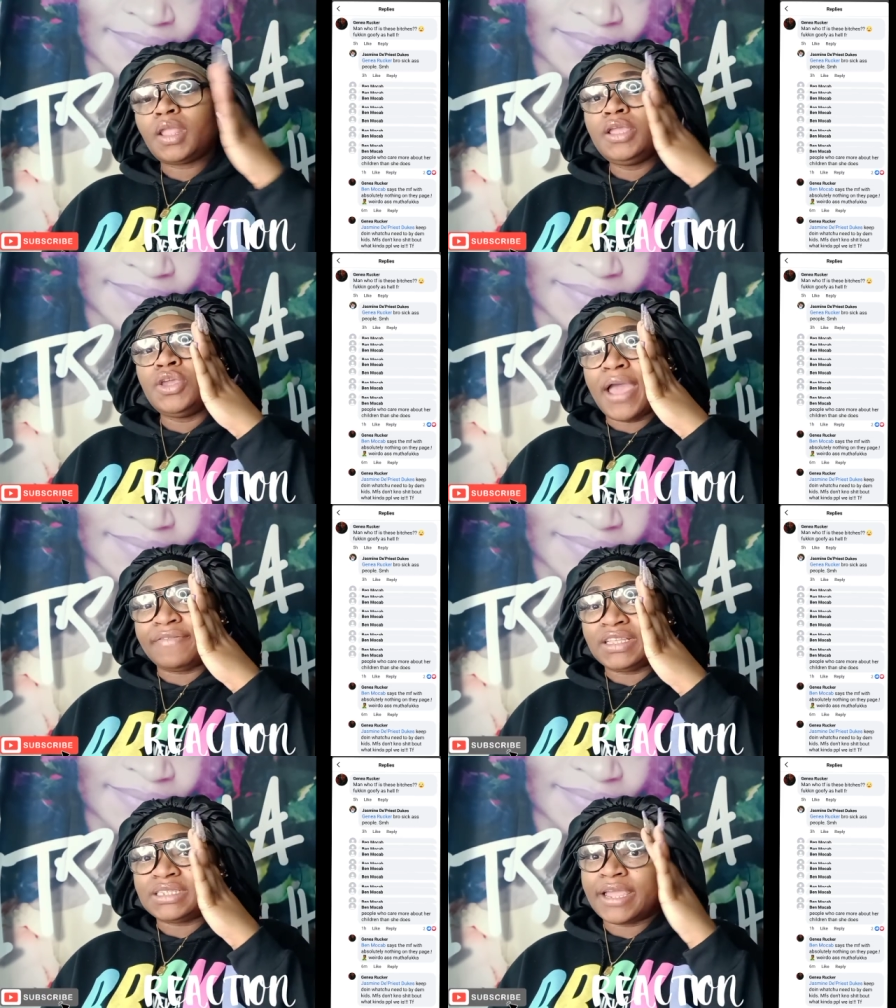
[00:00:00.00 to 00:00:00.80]
you
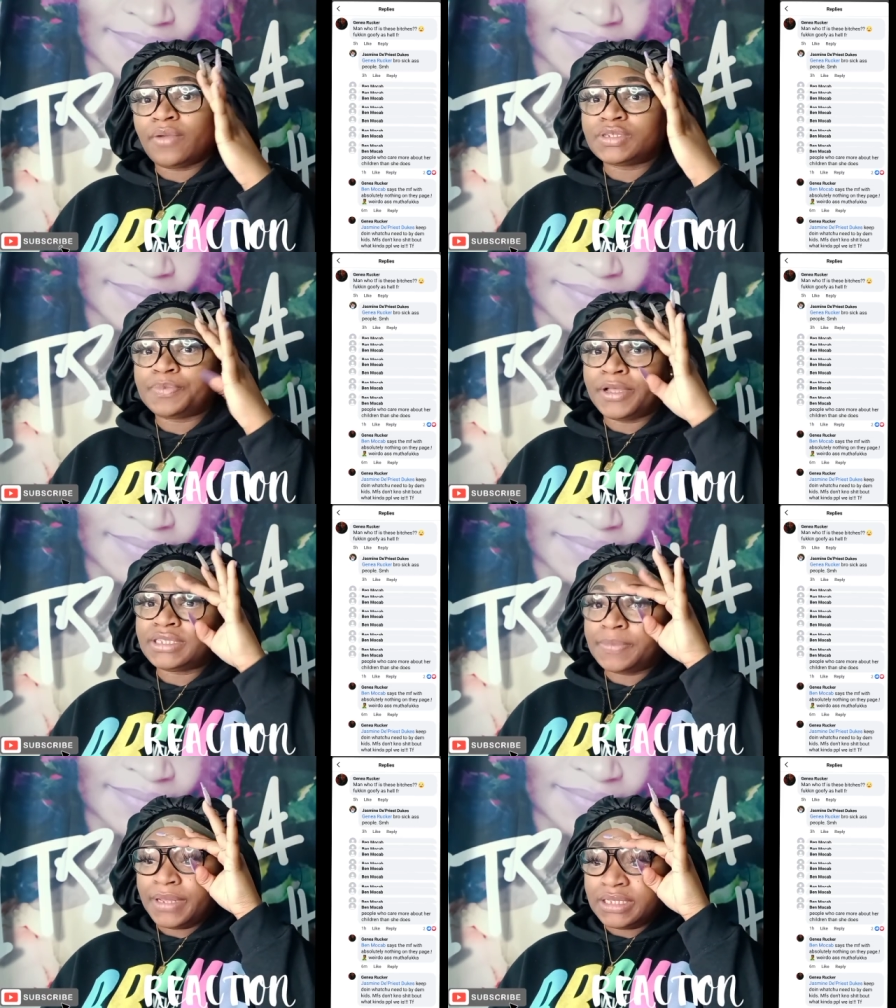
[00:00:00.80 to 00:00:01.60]
have to take
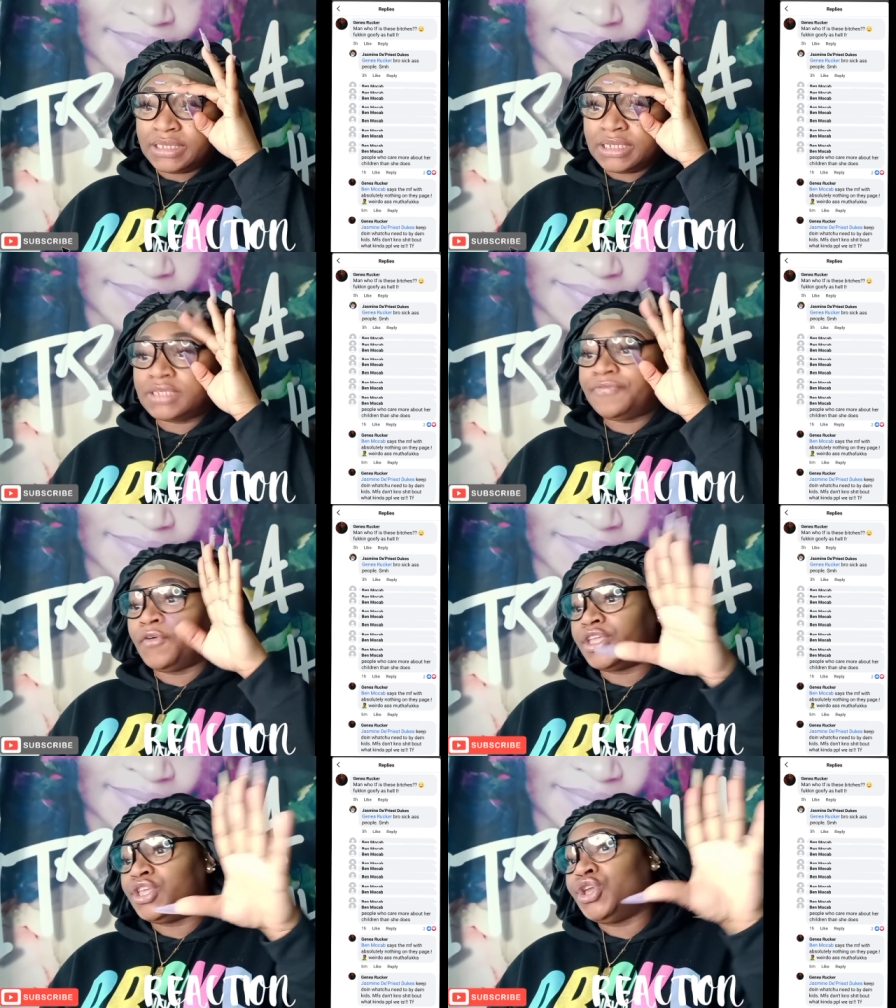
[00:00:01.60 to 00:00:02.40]
responsibilities
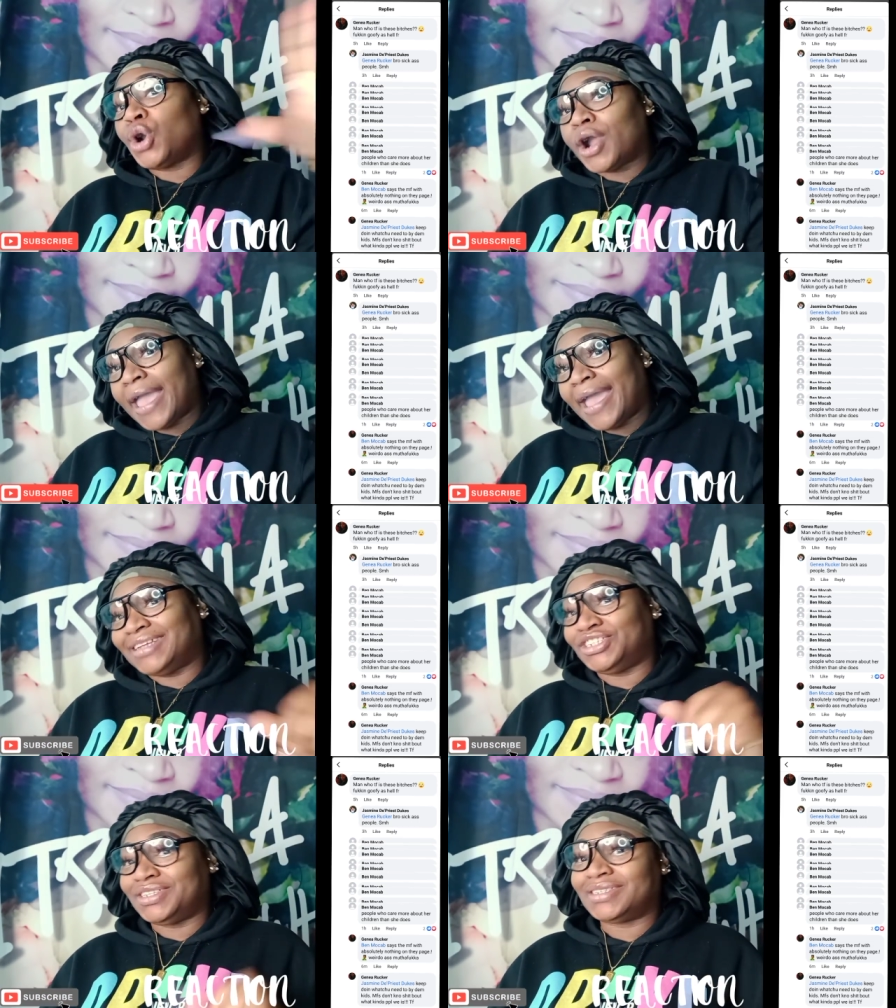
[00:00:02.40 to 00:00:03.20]
for your
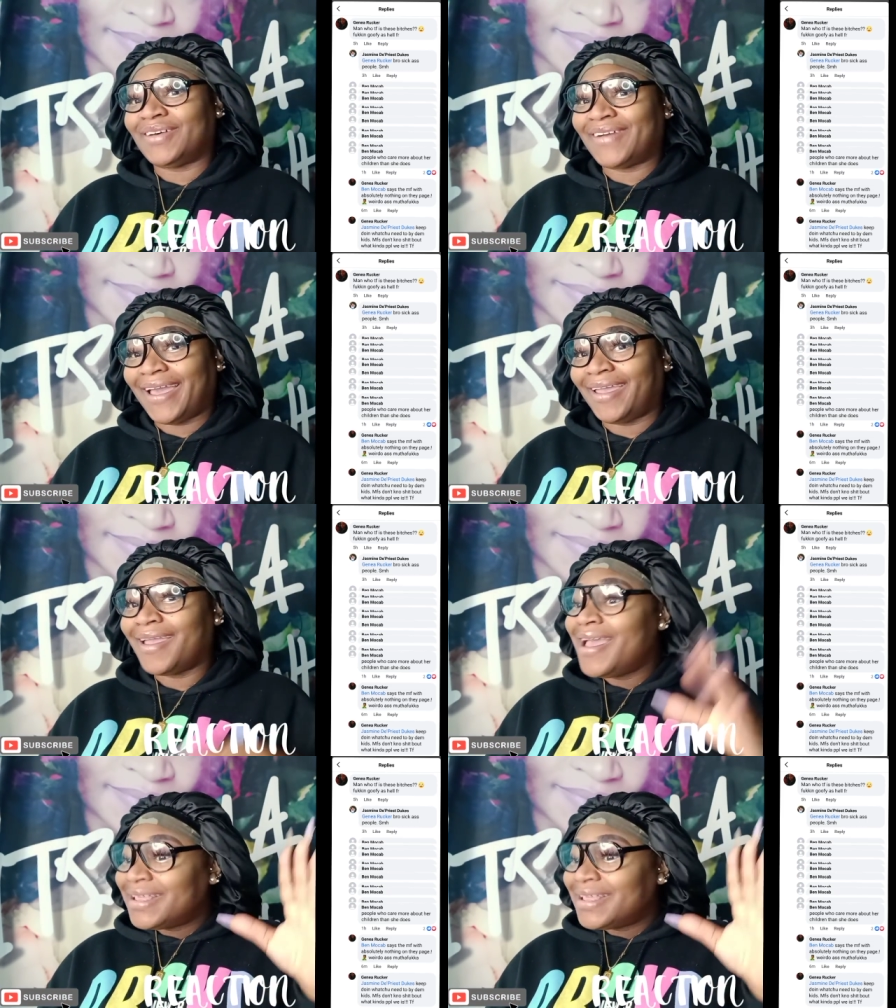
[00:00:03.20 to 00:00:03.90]
actions, okay?